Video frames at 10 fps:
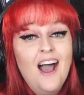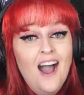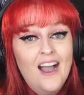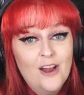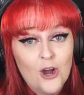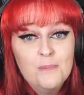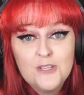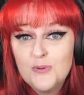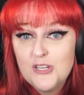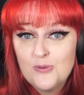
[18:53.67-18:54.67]
I hope
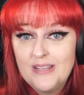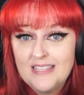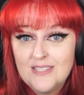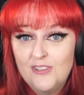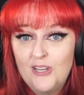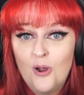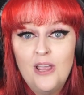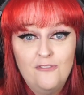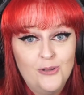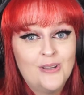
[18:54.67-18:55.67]
that you enjoyed this video.
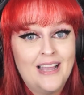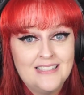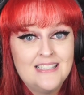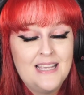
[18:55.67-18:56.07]
If you'd like to